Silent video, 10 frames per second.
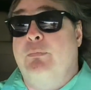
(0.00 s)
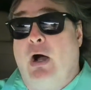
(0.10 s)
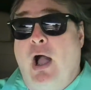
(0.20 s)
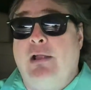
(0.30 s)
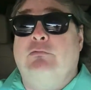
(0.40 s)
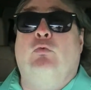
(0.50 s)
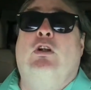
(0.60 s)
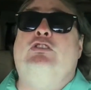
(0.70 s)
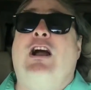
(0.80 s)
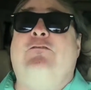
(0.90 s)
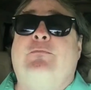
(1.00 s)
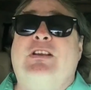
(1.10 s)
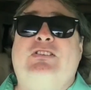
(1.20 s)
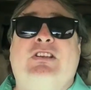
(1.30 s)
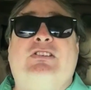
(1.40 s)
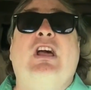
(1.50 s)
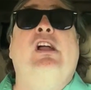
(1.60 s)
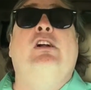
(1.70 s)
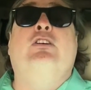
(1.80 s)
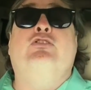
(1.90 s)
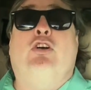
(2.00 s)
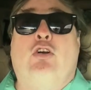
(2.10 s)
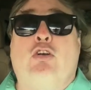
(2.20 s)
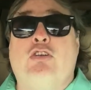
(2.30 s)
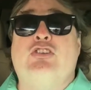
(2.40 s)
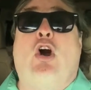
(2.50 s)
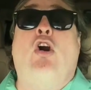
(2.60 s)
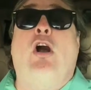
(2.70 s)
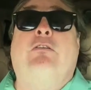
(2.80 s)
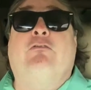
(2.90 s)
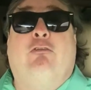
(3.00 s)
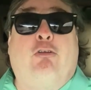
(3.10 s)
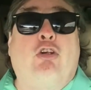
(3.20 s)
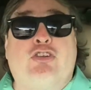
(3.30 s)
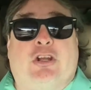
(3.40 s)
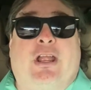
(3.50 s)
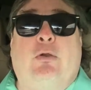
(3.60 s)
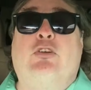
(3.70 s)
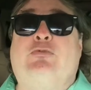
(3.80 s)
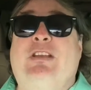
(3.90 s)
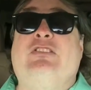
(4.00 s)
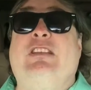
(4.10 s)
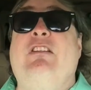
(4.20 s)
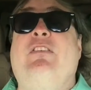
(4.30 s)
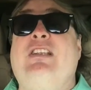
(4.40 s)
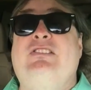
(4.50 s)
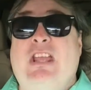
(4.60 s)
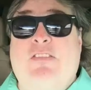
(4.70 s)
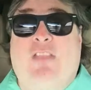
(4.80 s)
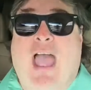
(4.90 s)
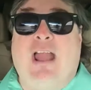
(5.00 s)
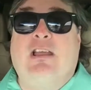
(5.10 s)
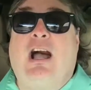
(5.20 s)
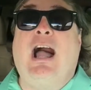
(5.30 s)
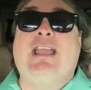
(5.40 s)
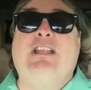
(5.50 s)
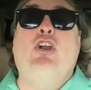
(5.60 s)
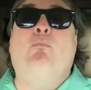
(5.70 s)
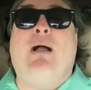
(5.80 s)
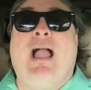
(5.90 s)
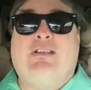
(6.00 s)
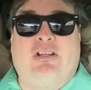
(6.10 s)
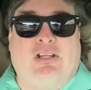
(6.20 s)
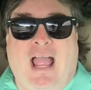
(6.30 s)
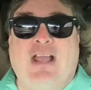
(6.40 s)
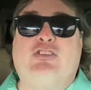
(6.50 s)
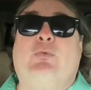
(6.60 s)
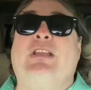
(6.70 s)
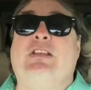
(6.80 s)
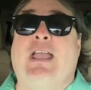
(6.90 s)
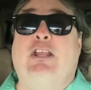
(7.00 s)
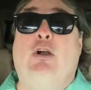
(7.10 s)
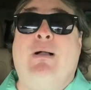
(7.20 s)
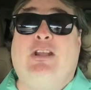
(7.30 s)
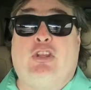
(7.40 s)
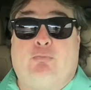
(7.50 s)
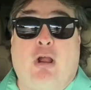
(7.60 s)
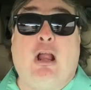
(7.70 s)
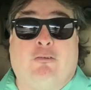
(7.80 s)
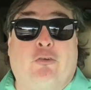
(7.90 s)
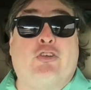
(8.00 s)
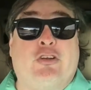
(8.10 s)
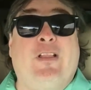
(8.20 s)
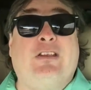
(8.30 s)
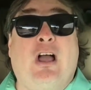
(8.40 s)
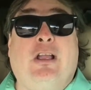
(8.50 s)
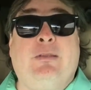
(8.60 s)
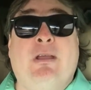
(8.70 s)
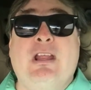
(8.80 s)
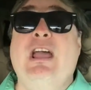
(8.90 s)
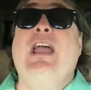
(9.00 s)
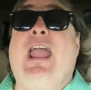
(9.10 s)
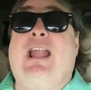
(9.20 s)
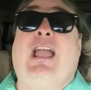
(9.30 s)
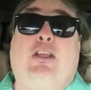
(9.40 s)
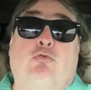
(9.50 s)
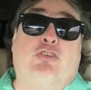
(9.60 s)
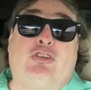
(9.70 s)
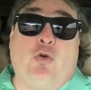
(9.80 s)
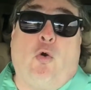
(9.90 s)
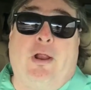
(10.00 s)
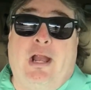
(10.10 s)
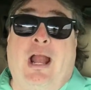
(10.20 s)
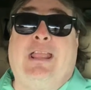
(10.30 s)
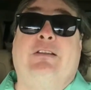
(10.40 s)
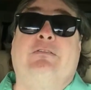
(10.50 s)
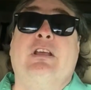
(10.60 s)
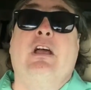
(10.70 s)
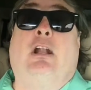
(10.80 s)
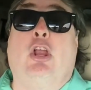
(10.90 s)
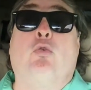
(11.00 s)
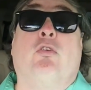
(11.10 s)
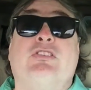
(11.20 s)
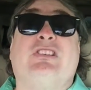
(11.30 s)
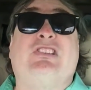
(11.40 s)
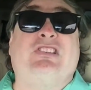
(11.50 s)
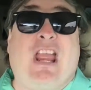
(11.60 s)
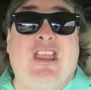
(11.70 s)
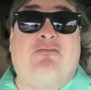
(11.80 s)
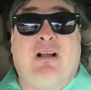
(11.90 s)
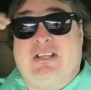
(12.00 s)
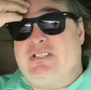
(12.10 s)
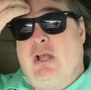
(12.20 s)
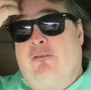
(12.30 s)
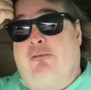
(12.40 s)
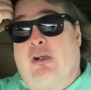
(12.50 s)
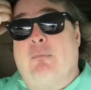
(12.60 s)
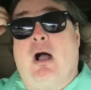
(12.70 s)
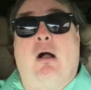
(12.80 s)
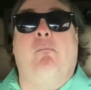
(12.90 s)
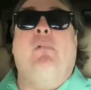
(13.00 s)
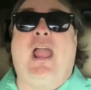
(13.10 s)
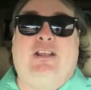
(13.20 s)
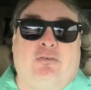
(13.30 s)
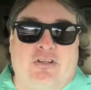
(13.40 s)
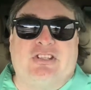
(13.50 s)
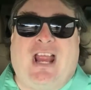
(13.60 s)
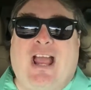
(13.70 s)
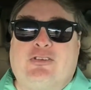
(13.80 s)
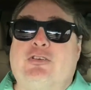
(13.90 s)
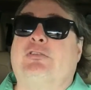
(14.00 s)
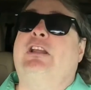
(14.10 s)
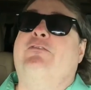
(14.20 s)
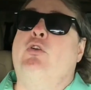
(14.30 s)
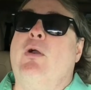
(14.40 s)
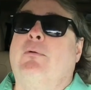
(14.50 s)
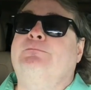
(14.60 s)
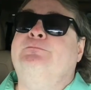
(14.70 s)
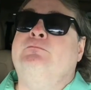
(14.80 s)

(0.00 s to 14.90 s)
But OneDrive for Business turns on versioning, which means that even if I did that, I can go back to last week, I can go back to the prior version of that document, and I can restore it, and I can, in other words, save myself from a minor disaster, if you will.